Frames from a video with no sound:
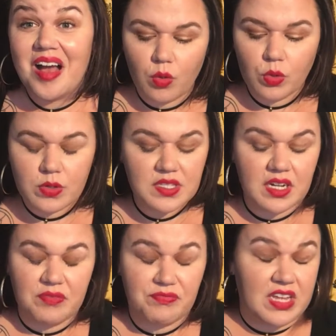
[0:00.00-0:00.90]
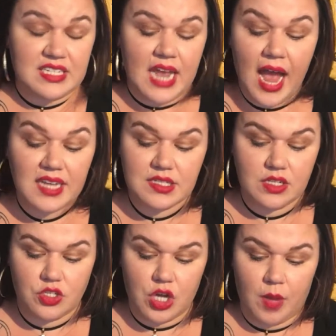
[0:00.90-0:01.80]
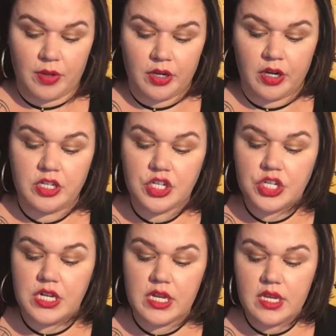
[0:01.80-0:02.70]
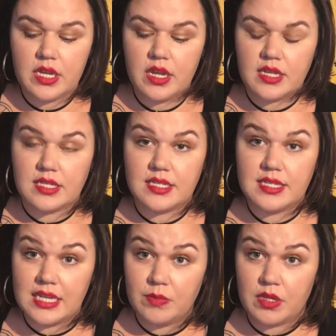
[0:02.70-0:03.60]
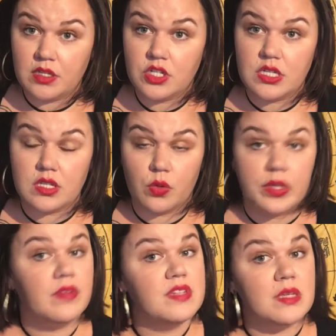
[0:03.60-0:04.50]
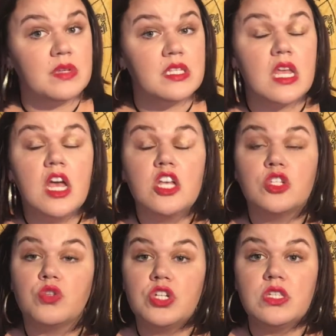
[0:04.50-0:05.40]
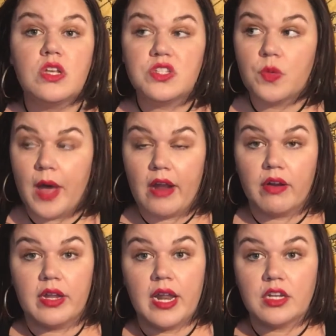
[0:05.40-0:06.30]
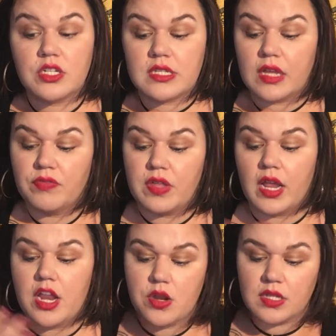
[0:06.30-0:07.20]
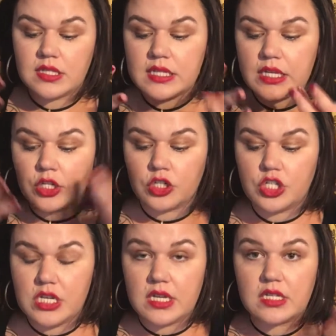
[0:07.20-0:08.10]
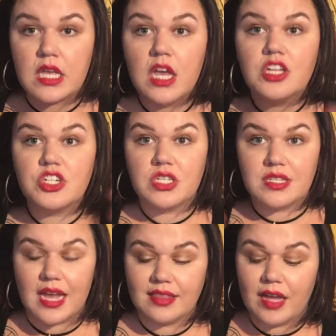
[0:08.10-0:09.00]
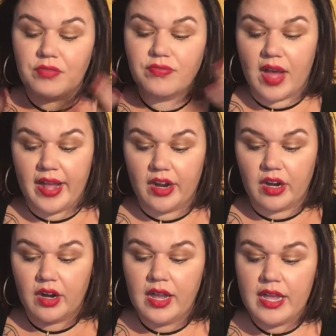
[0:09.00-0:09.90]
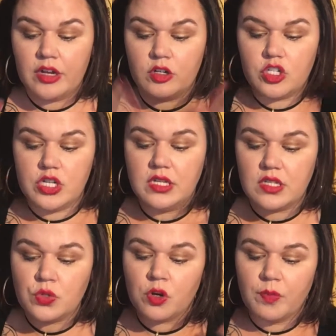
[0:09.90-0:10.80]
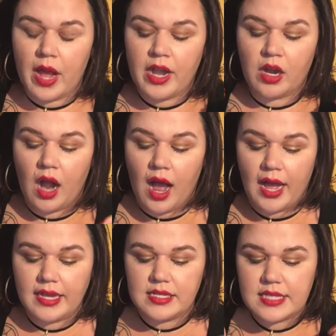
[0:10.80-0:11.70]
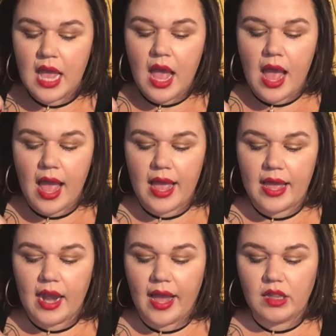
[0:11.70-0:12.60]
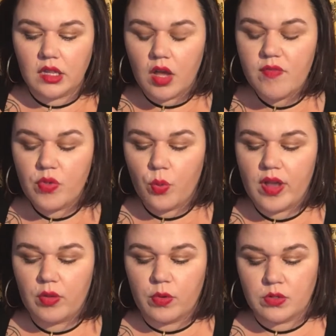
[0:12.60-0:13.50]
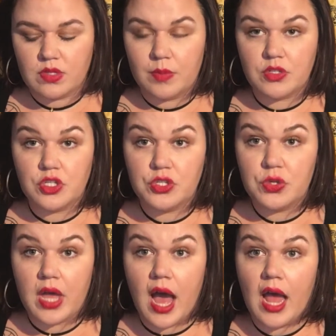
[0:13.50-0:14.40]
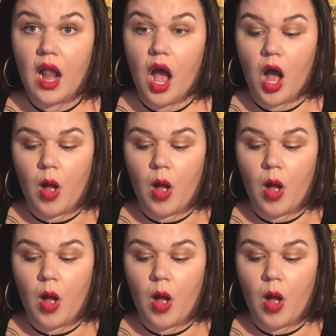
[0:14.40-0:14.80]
Rose did a fantastic job on her, and she is a demon. She's the queen of demons, so she's also pyrokinetic just like Fina, and you can see in her cheeks she's got that fire in her cheeks and sort of behind her eyes, and I love the way that Rose was able to do that.